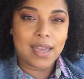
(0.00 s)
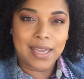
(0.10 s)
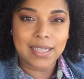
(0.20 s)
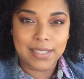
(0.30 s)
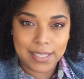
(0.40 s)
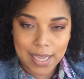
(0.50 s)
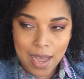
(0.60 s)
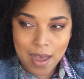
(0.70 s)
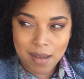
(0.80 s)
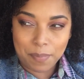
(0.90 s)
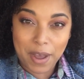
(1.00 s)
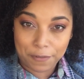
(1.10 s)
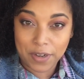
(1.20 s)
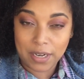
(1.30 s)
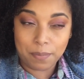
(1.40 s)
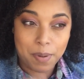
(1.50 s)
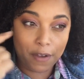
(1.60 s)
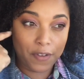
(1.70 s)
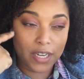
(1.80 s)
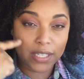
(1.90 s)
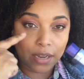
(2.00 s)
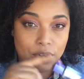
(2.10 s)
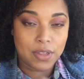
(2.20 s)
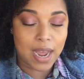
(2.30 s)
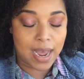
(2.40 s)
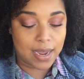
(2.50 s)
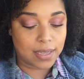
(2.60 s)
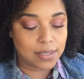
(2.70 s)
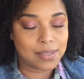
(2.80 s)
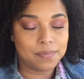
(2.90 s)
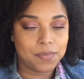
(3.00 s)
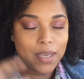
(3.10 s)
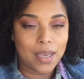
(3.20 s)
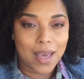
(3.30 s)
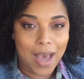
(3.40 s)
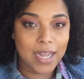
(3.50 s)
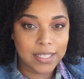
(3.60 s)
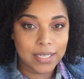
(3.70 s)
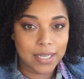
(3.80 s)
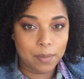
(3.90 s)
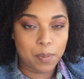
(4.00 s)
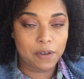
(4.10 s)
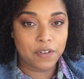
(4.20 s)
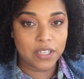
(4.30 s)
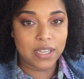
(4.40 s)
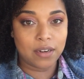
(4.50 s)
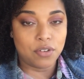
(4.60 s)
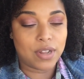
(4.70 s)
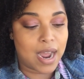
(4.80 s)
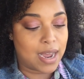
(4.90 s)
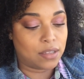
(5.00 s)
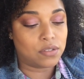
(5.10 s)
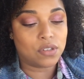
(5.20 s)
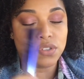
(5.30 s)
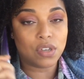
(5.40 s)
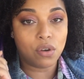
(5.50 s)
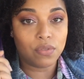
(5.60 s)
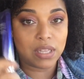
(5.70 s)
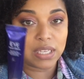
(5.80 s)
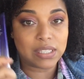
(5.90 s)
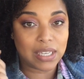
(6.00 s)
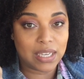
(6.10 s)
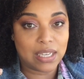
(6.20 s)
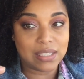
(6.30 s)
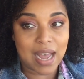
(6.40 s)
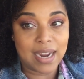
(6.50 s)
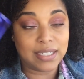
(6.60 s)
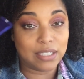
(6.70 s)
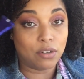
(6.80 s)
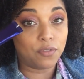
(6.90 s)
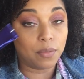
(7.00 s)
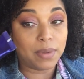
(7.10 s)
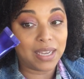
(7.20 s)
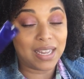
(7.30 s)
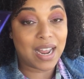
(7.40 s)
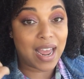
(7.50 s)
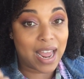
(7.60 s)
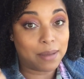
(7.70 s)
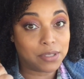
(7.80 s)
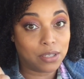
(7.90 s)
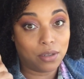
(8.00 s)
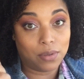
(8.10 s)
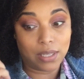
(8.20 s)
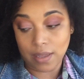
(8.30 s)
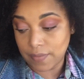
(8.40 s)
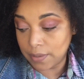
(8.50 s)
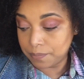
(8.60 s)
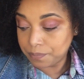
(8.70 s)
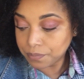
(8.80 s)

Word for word: get uh, puffin puffiness under the eyes. I tend to get puffiness under the eyes, so this is ideal for me, and I absolutely love it.